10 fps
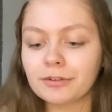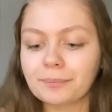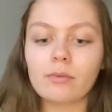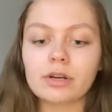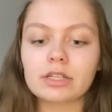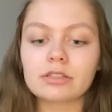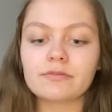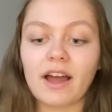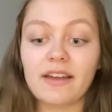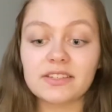One is
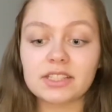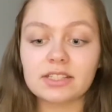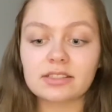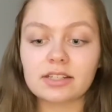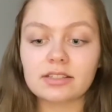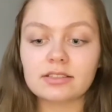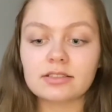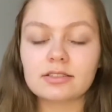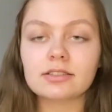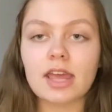5
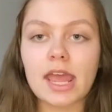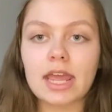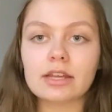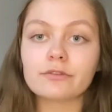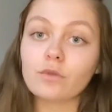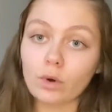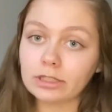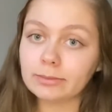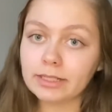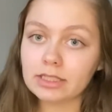seasons and 40
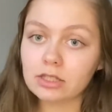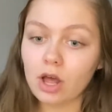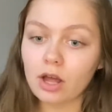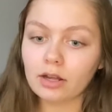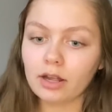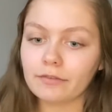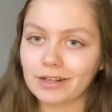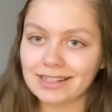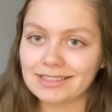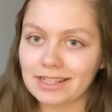minutes long. I
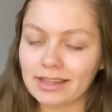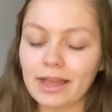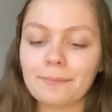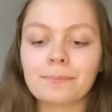forgot to say that.